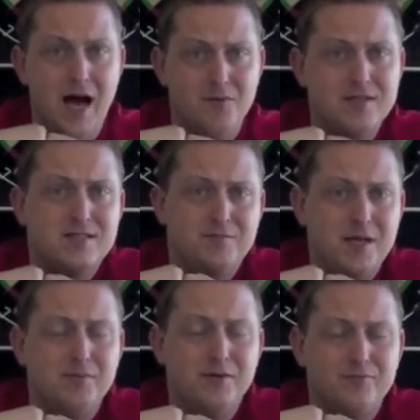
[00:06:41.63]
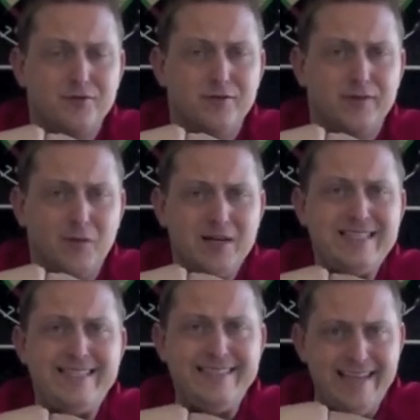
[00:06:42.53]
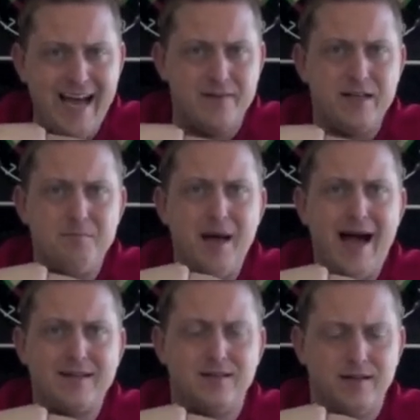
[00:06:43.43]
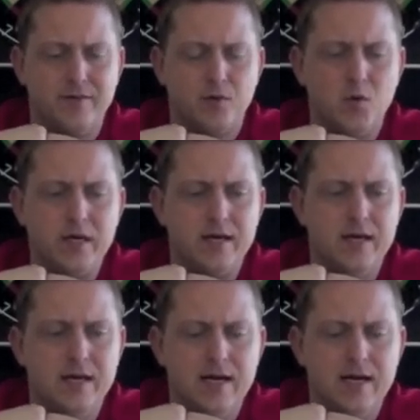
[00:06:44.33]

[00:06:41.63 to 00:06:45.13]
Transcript: I want to see people improve. I want to see it have an impact on everyone.